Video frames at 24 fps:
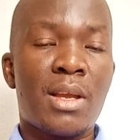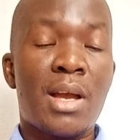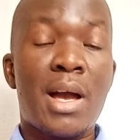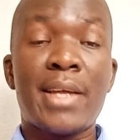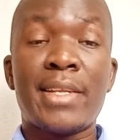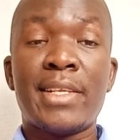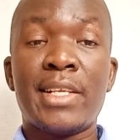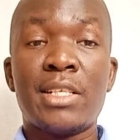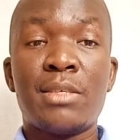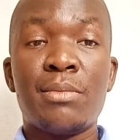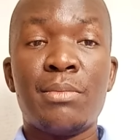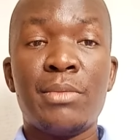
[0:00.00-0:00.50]

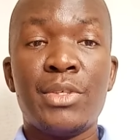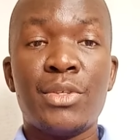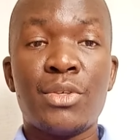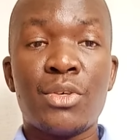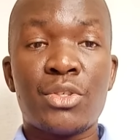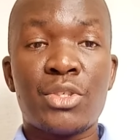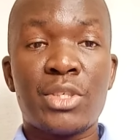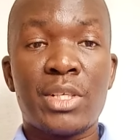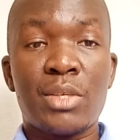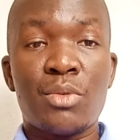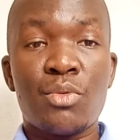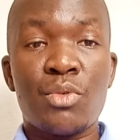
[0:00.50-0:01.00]
and let me know
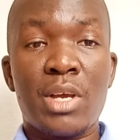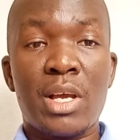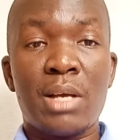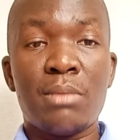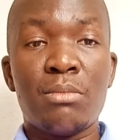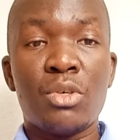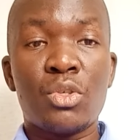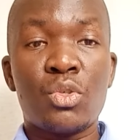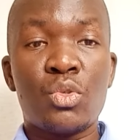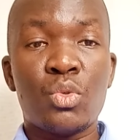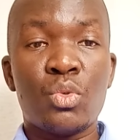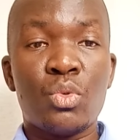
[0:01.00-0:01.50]
so that we are
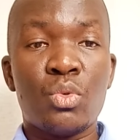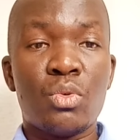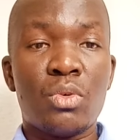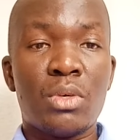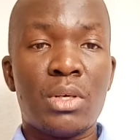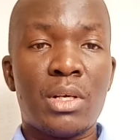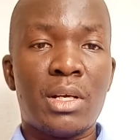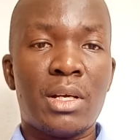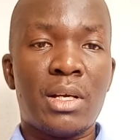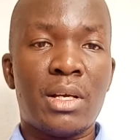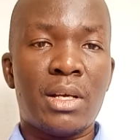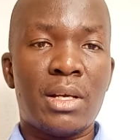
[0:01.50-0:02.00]
able to
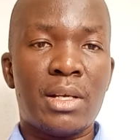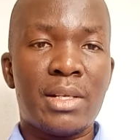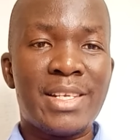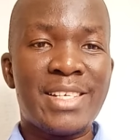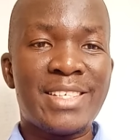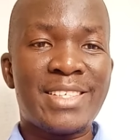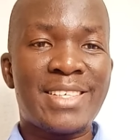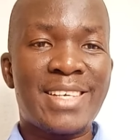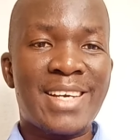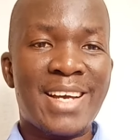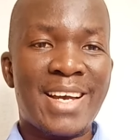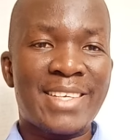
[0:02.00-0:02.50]

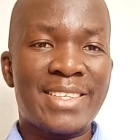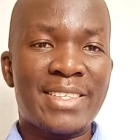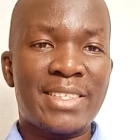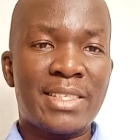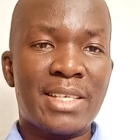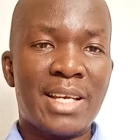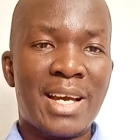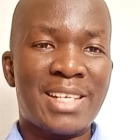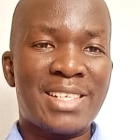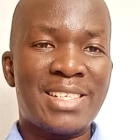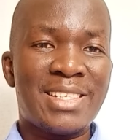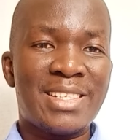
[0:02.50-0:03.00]

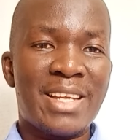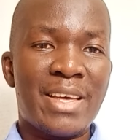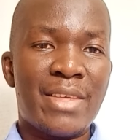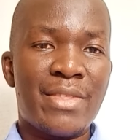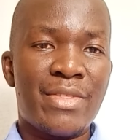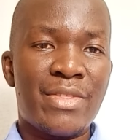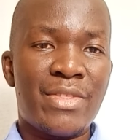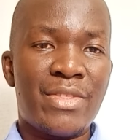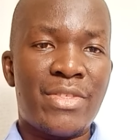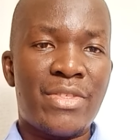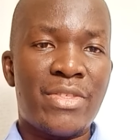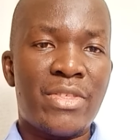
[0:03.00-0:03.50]
discuss at
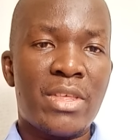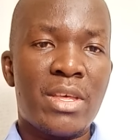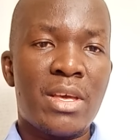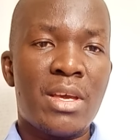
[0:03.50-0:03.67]
length.